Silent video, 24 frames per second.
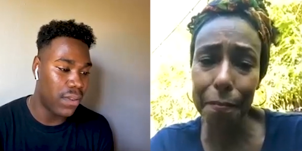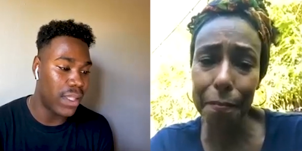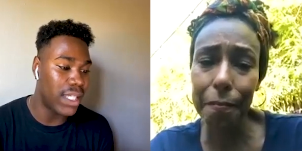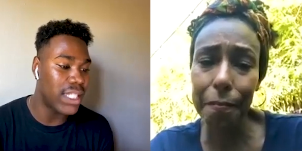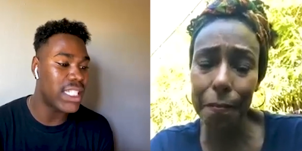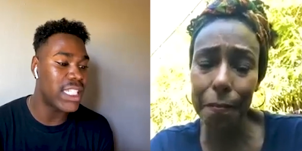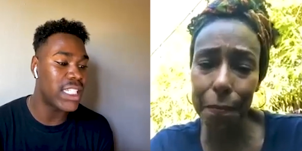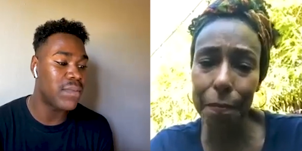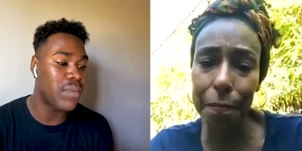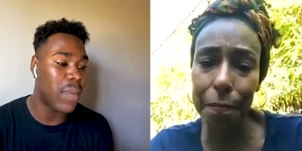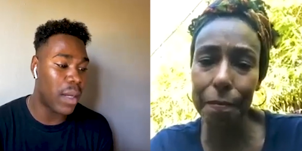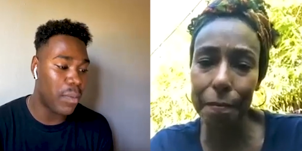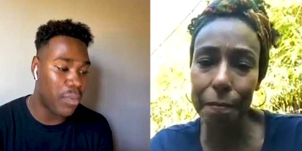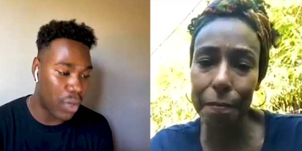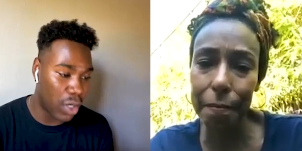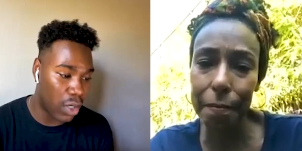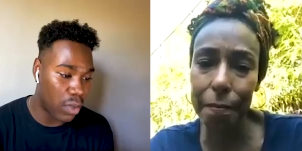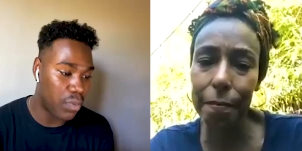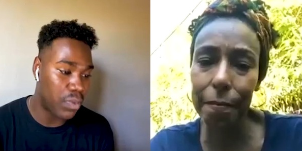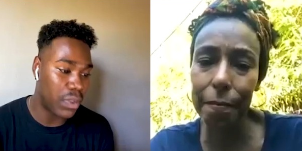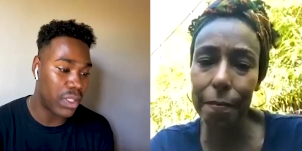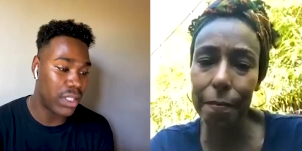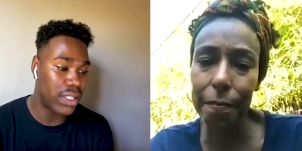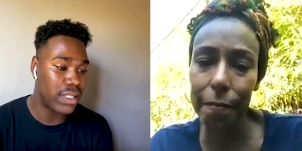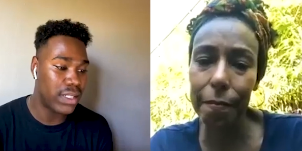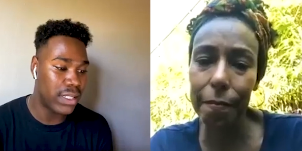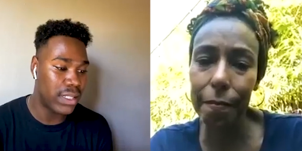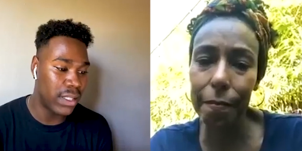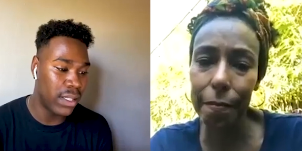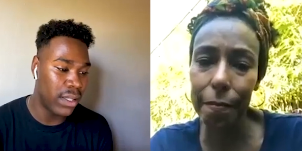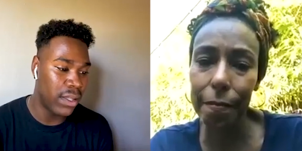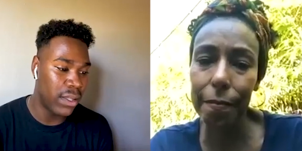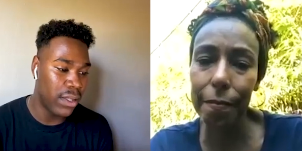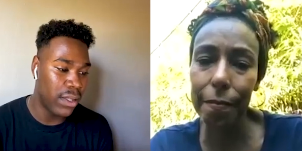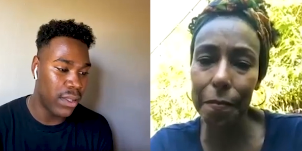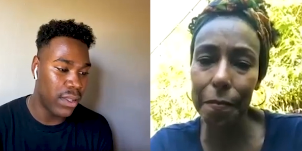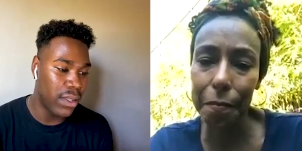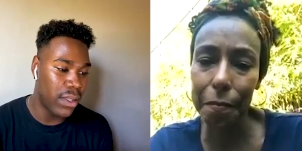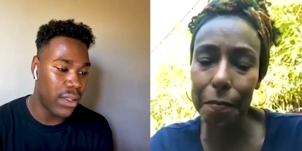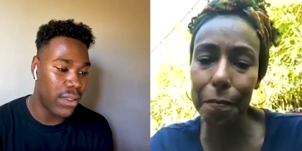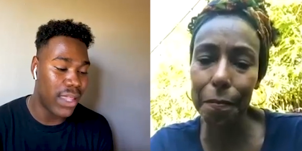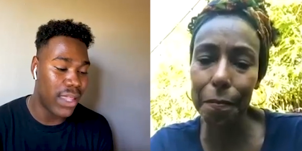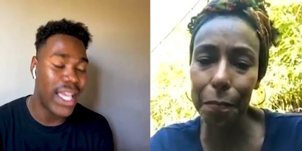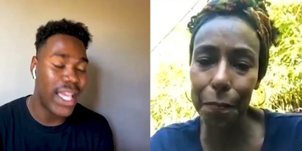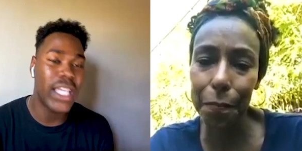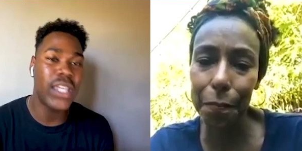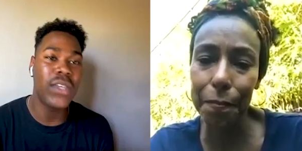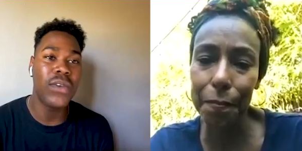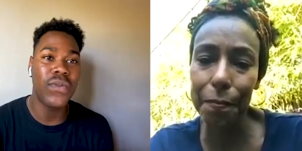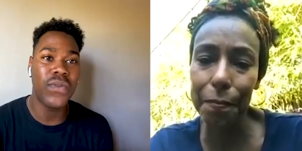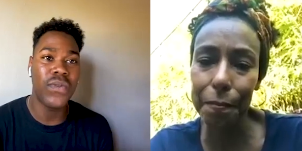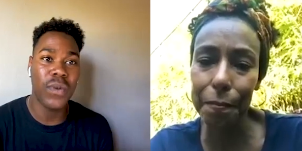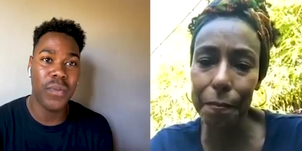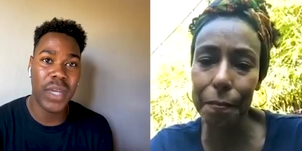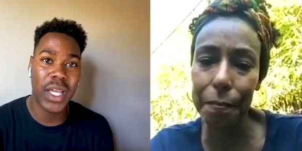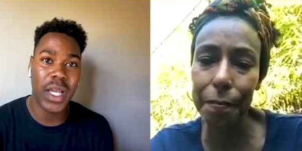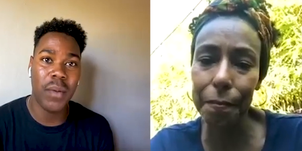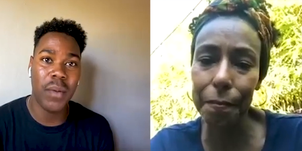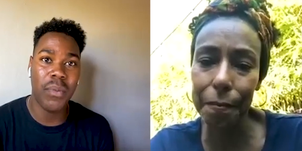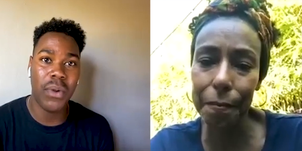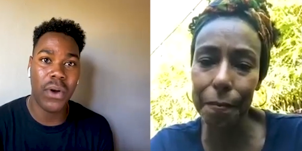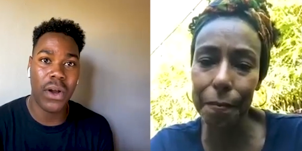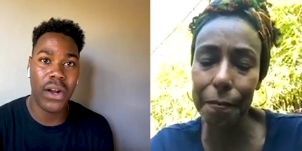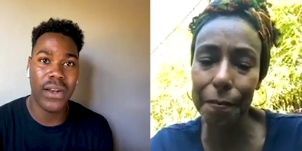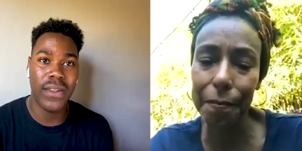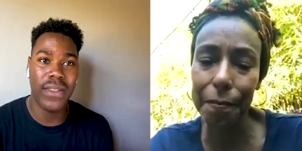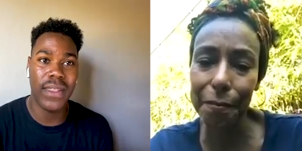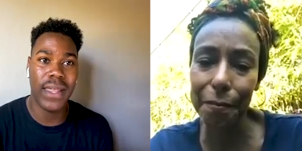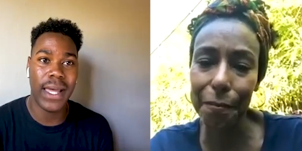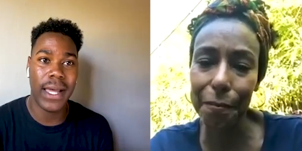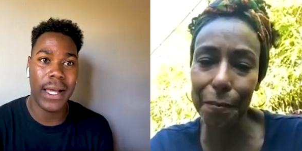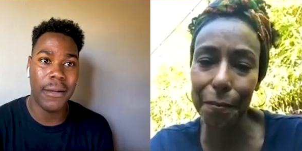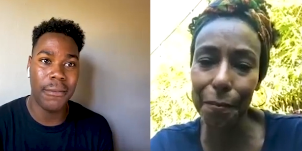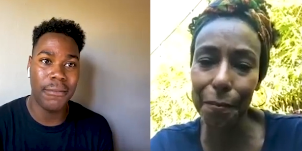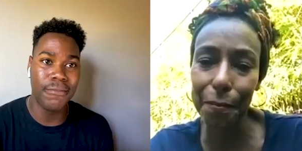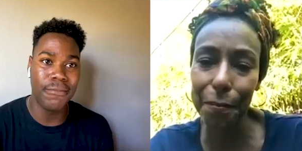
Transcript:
Speaker 1: This is my purpose. Thank you for being a part of that.